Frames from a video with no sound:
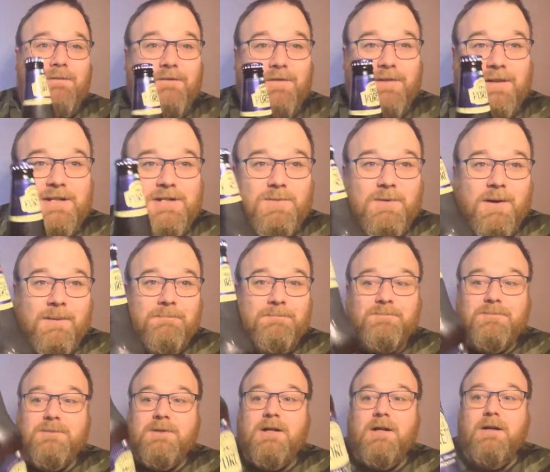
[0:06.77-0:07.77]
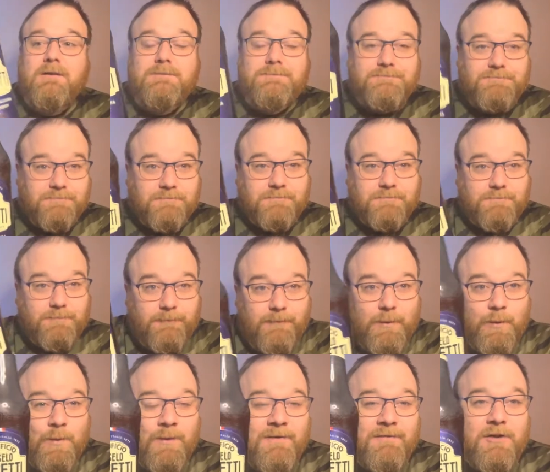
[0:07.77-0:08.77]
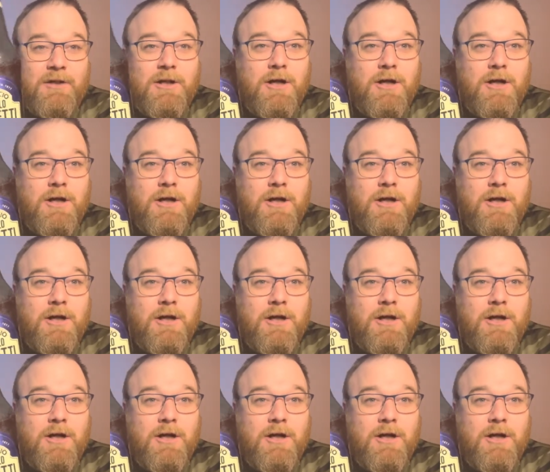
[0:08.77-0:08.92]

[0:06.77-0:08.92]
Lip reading: For this one, we have a